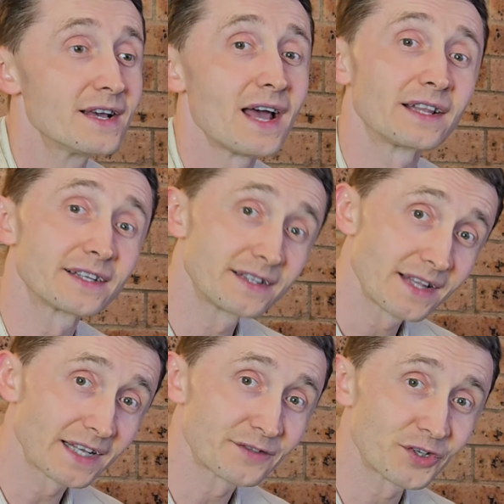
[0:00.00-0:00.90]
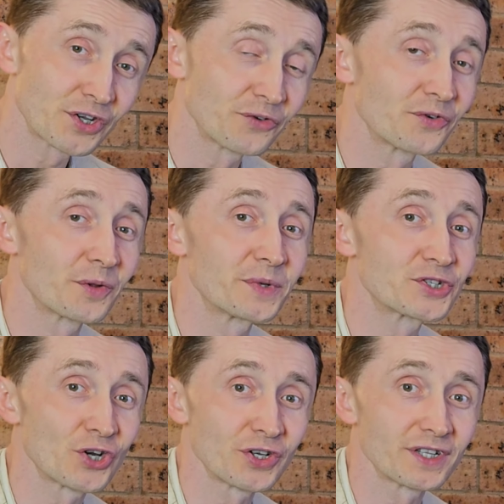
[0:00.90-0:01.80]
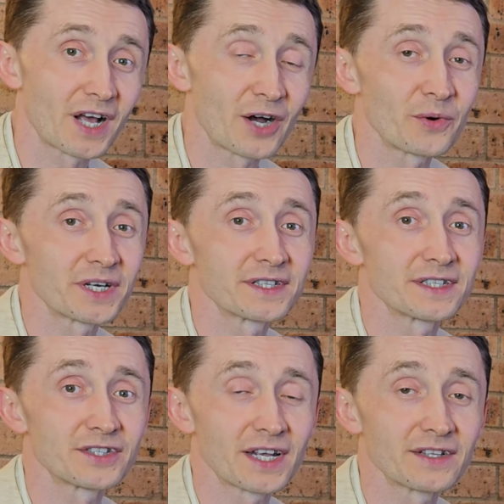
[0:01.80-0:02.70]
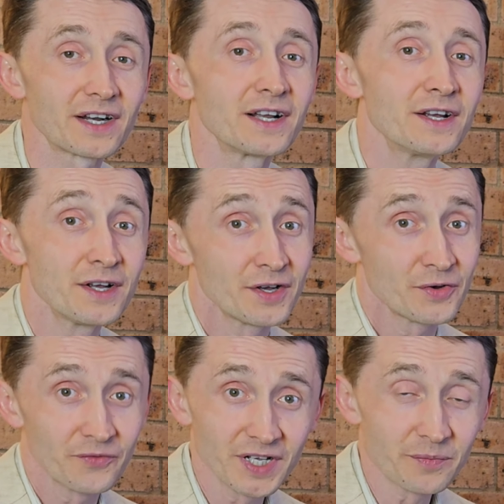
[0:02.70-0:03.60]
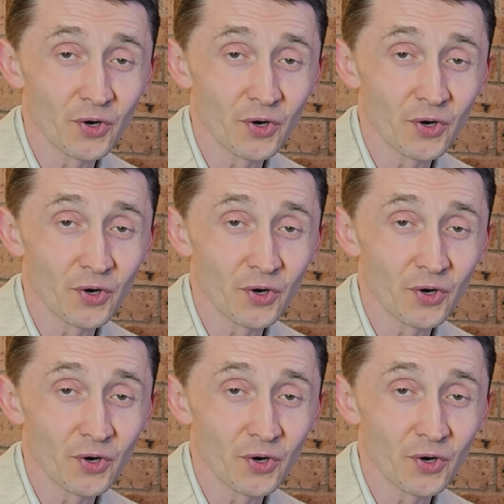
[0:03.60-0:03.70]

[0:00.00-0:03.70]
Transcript: And in the next video, we will be joining our entertainer with